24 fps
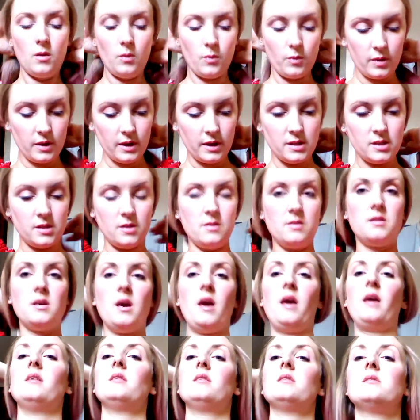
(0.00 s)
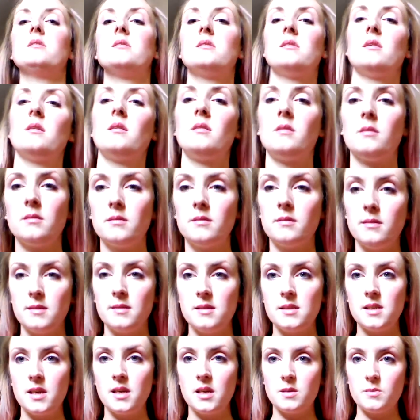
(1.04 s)
when I do this,
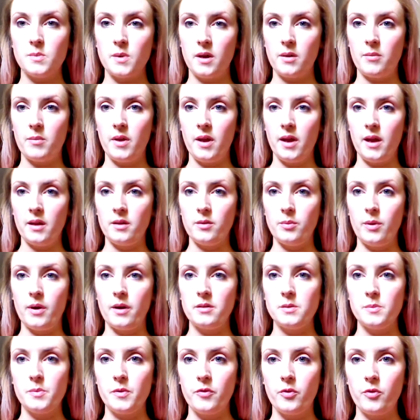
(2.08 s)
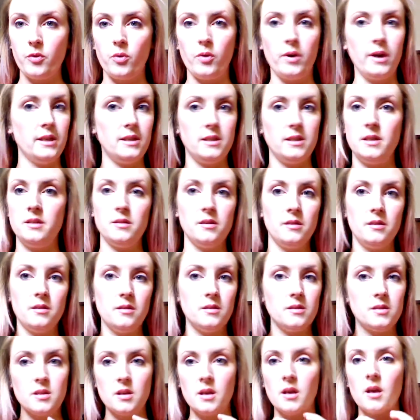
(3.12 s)
it stays behind my head, whereas before it
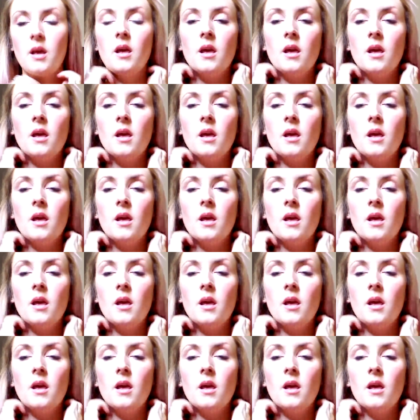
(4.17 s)
didn't.